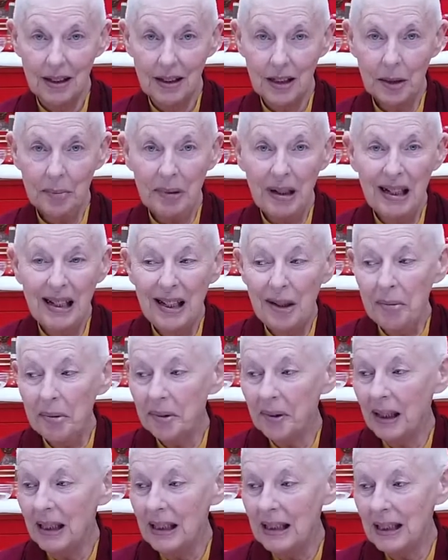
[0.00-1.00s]
To be
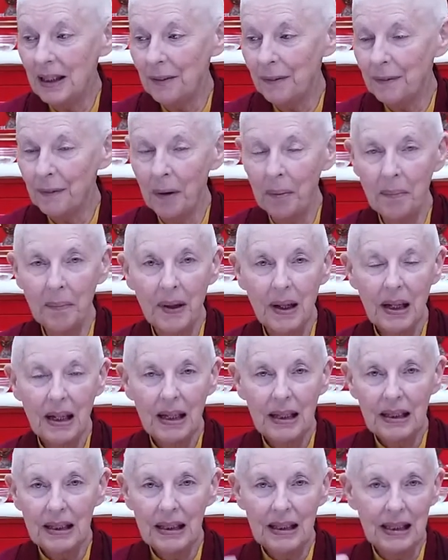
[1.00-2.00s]
liberated from
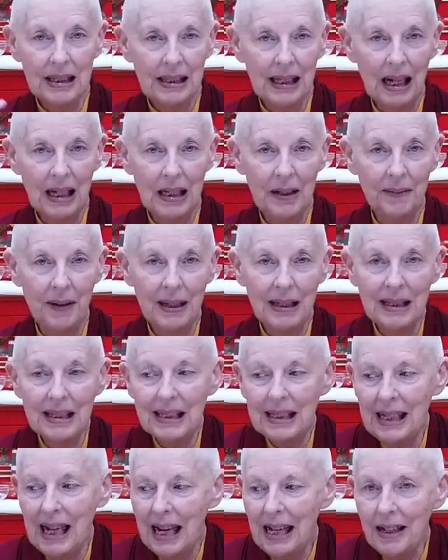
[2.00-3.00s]
this kind of
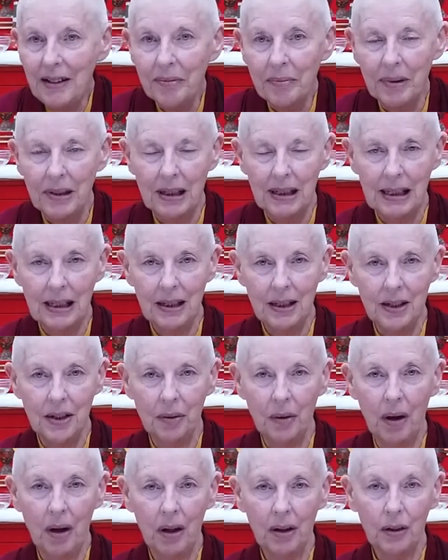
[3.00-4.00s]
enslavement into
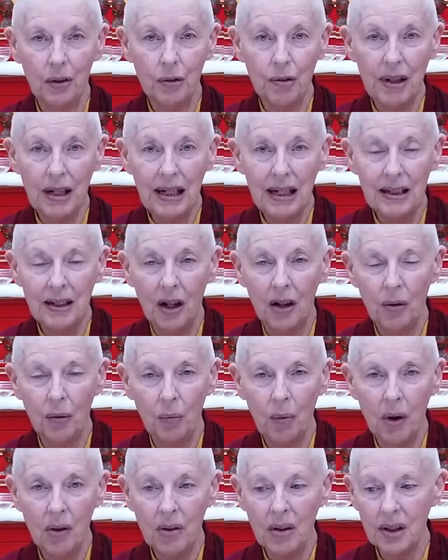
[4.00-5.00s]
our greed, our
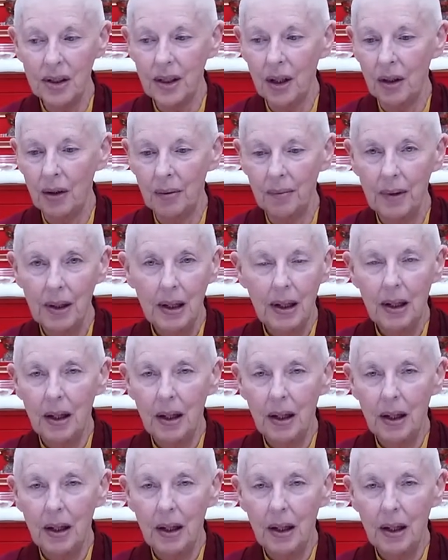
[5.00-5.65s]
wants, our